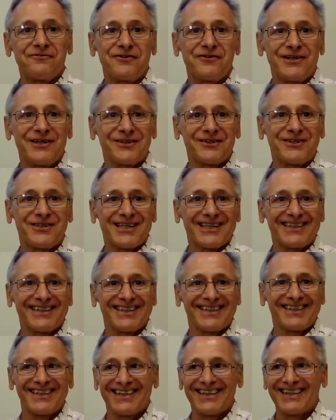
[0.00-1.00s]
future
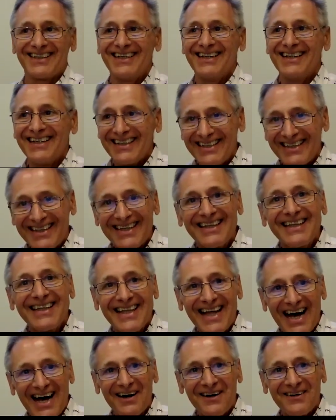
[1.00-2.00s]
than
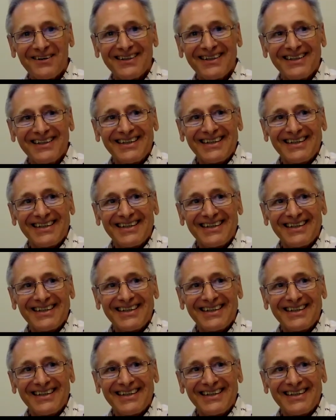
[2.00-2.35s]
now.